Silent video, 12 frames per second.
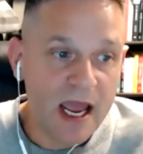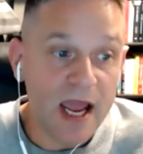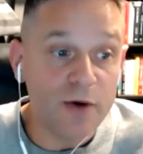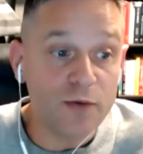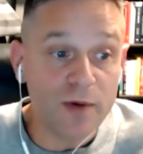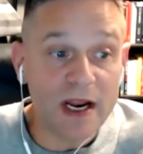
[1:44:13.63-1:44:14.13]

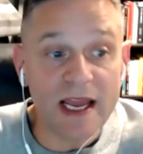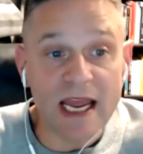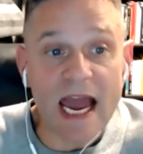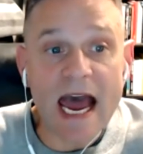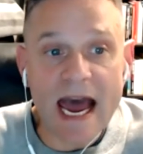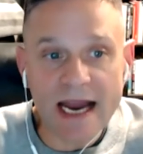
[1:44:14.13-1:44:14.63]
and
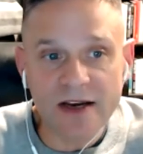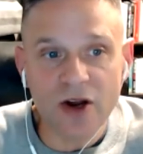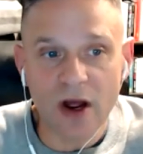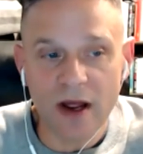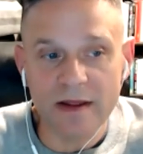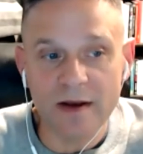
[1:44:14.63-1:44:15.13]
really act
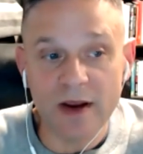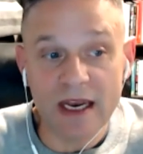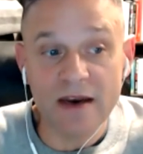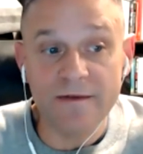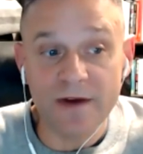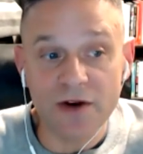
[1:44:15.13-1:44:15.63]
on the
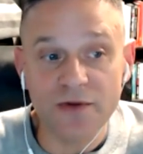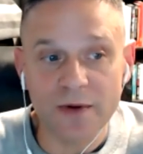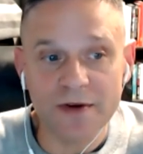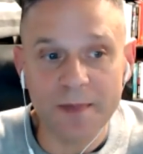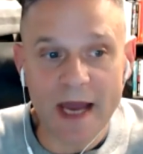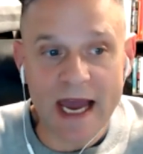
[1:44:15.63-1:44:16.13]

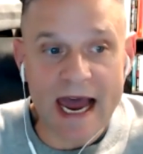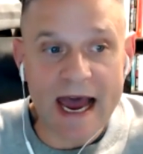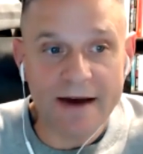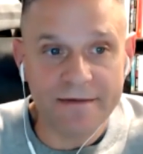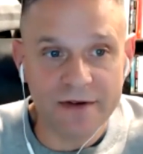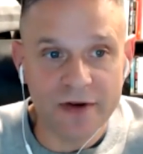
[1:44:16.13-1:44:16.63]
individual's
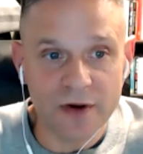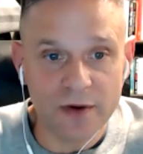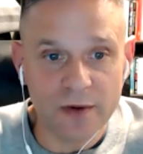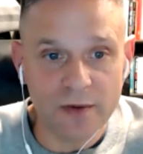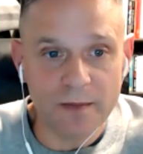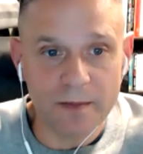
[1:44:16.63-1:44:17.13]
behalf
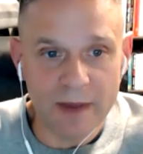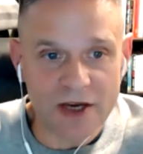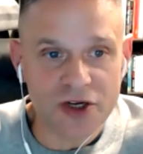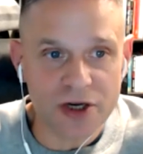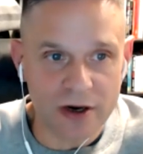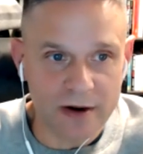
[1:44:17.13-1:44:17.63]
to make
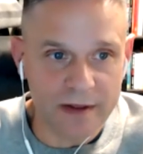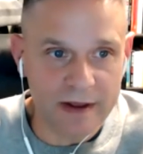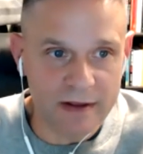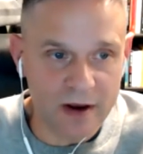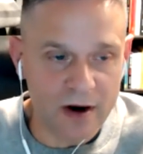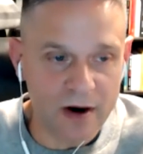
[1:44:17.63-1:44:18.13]
sure
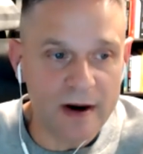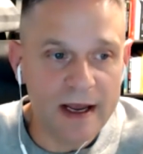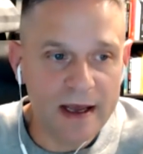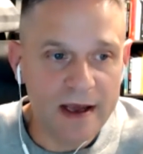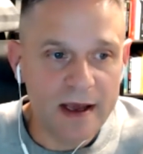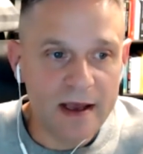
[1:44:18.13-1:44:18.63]
that they're
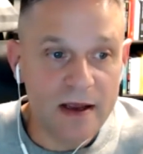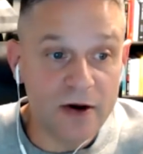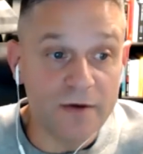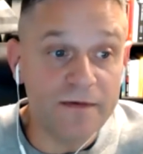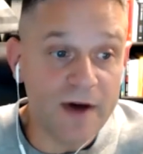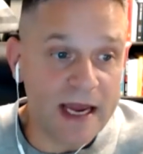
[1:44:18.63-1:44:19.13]
you
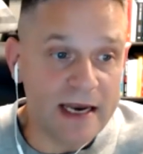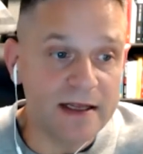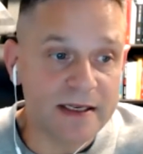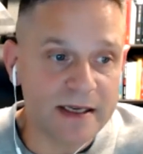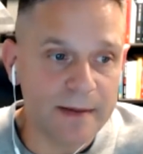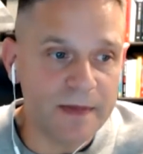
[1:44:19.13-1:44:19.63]
know finding
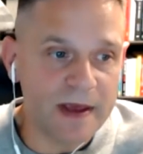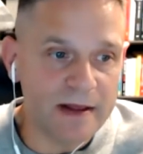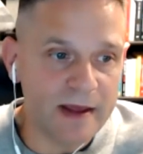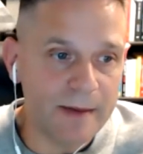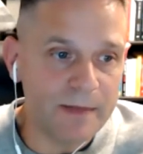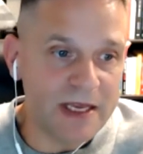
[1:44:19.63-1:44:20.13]
something
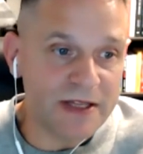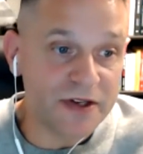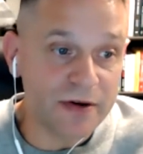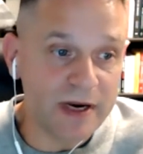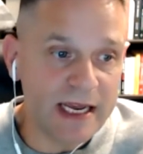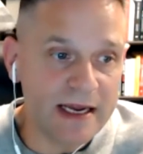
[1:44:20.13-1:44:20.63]
that meets
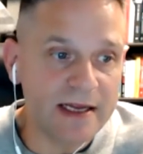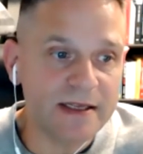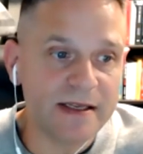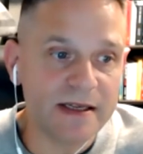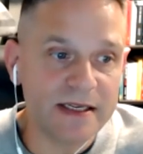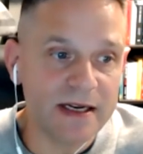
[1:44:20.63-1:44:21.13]
their
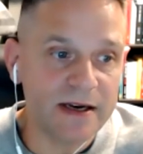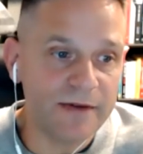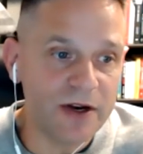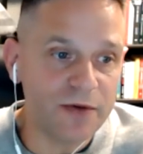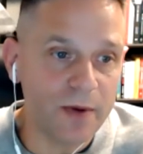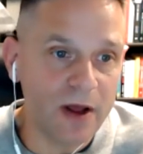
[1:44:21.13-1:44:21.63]
needs this
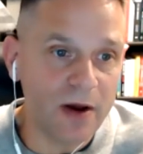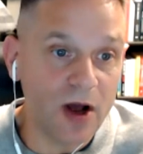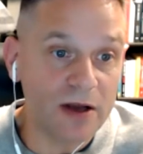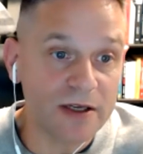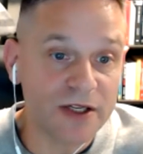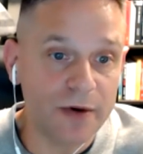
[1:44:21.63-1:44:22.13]
individual will
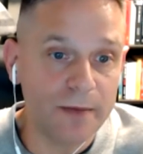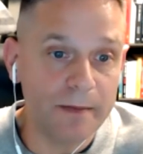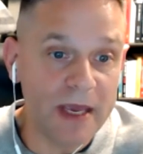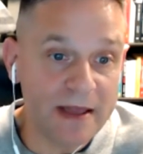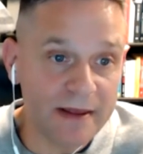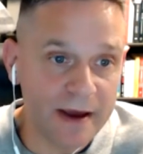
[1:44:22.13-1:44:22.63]
also
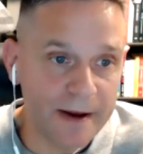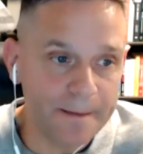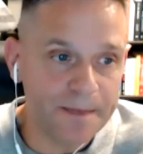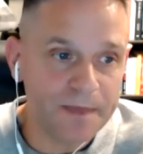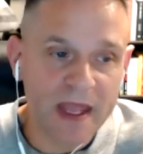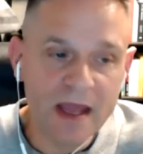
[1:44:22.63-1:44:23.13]
meet
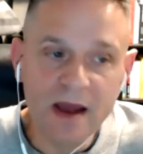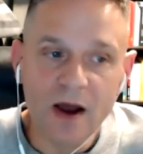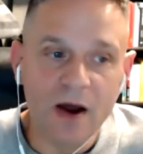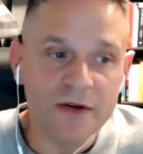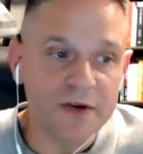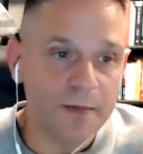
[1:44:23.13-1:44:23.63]
them
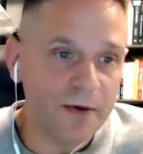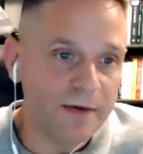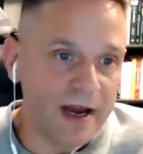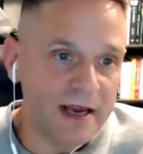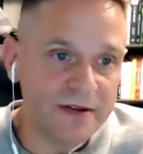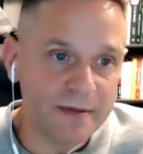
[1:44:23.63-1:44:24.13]
also
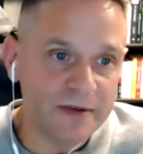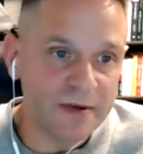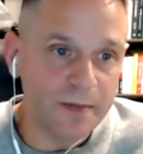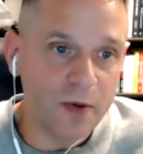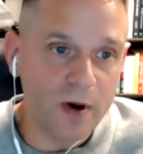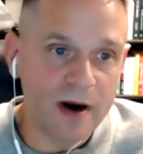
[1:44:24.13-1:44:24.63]
provide some
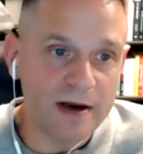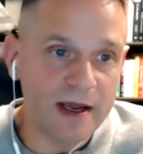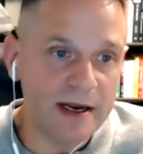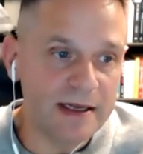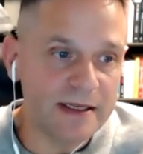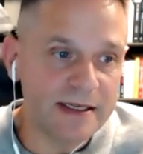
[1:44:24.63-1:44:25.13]
support
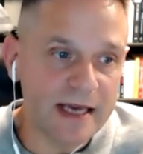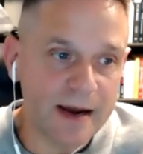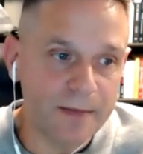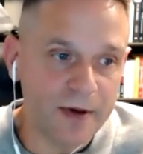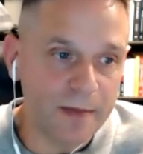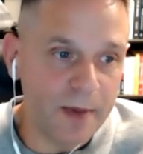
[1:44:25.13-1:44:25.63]
getting set
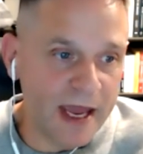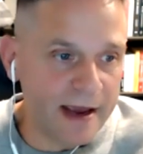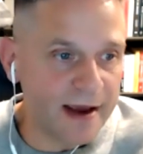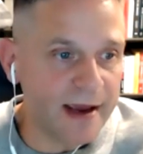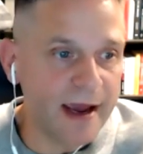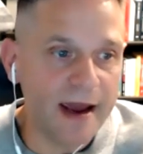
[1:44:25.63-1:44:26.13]
up with bank
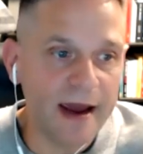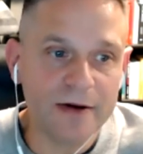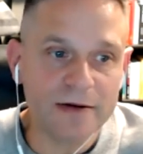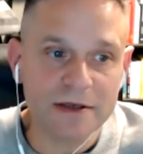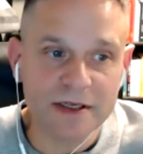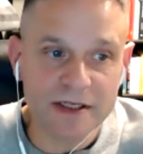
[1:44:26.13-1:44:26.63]

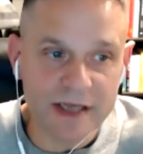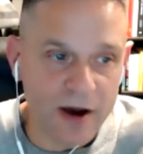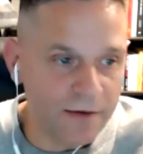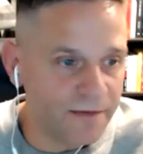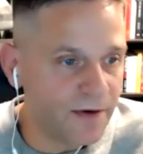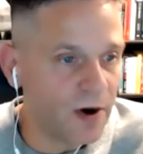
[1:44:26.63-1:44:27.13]
accounts
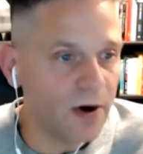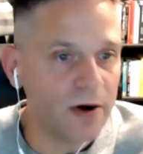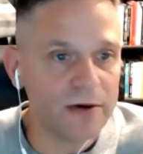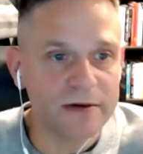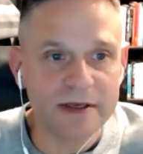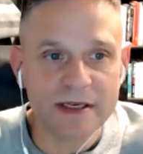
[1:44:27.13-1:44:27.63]
cell
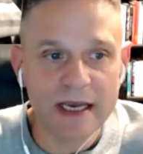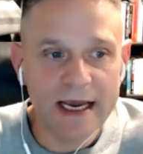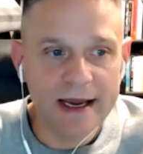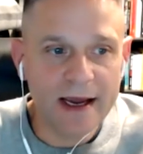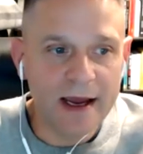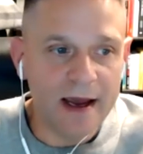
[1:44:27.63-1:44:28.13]
phones
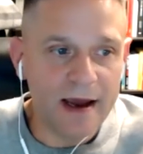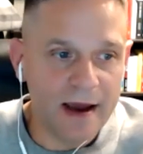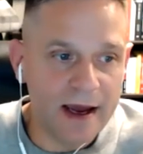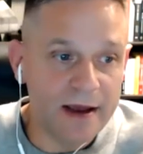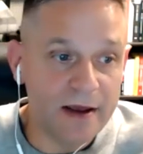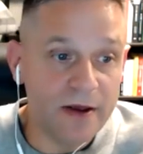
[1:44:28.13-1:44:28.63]

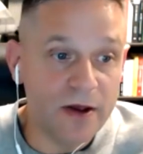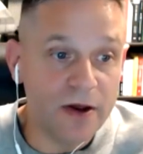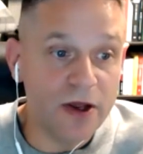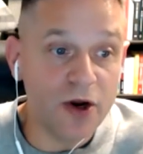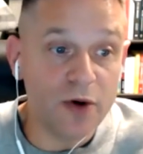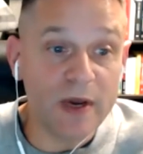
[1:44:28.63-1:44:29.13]
uh, you,
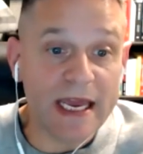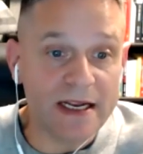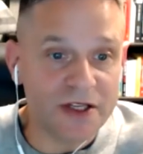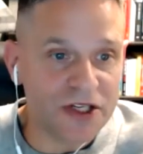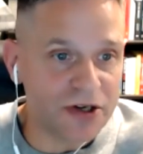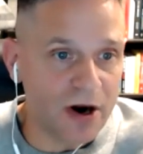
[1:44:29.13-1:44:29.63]
you, know
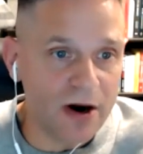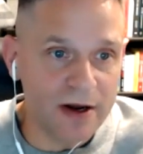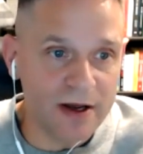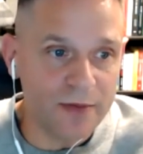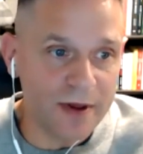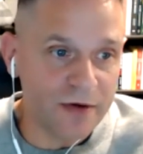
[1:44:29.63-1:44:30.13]
getting
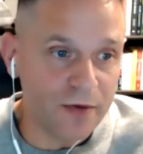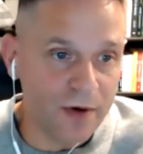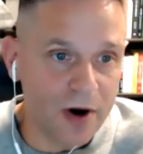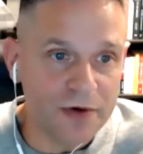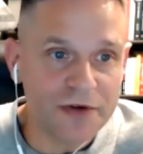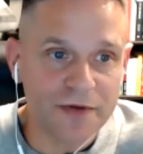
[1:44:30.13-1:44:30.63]
started with
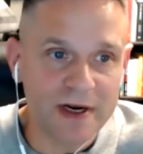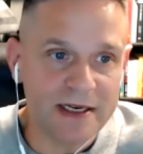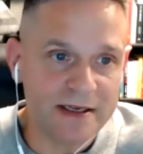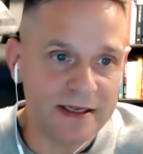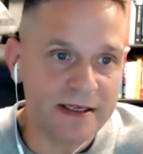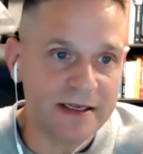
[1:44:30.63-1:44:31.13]

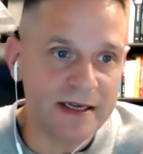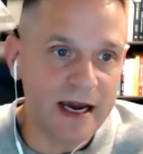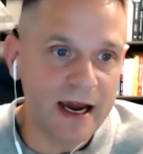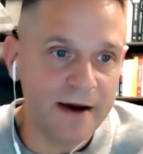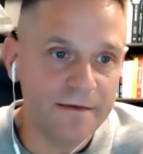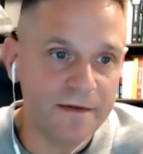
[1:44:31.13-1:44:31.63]
groceries and
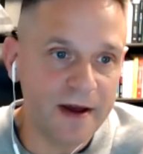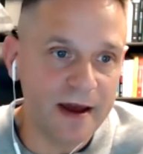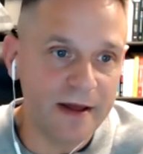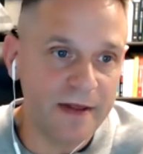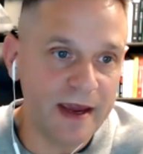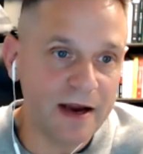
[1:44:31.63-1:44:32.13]
stuff
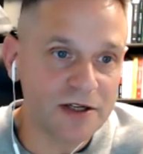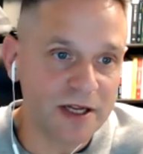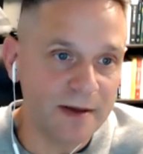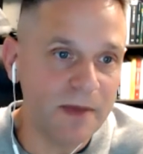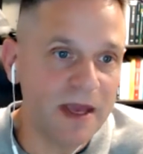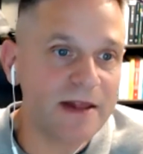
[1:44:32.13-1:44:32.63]
uh, they
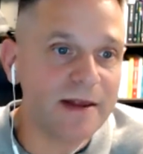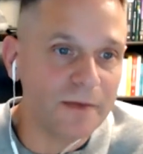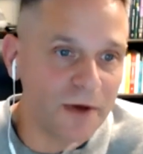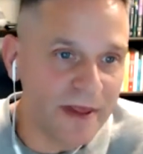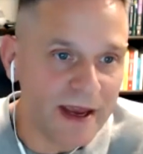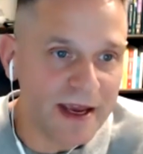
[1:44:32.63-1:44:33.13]
actually meet them
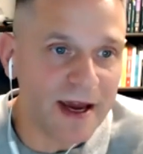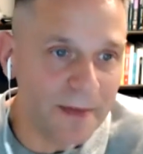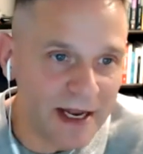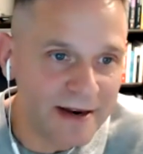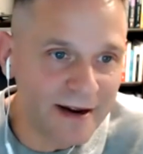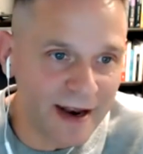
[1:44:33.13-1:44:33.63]
when they come
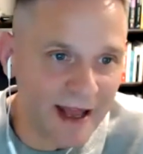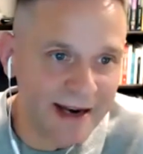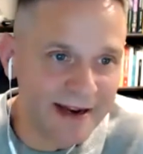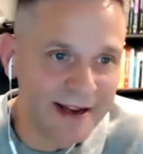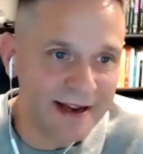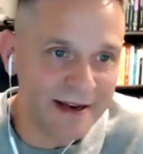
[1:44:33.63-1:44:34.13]
into
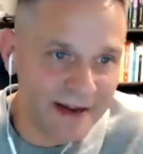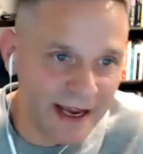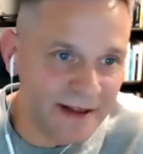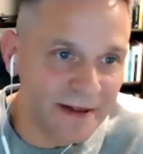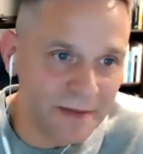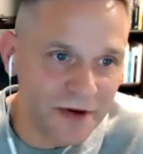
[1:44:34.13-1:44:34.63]
london
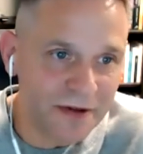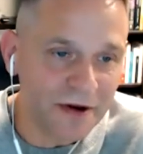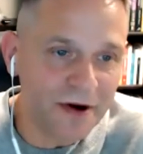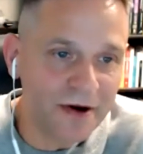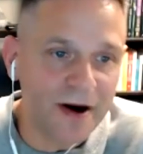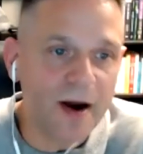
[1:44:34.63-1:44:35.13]
take them to
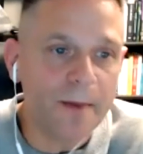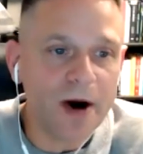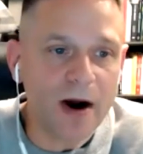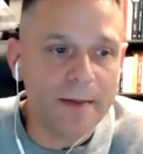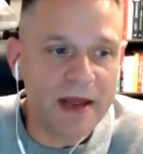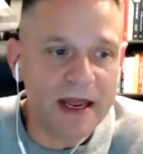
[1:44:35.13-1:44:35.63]
their
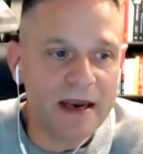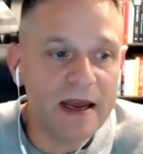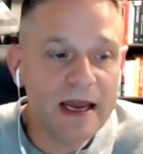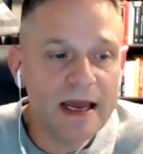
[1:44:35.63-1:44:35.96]
apartment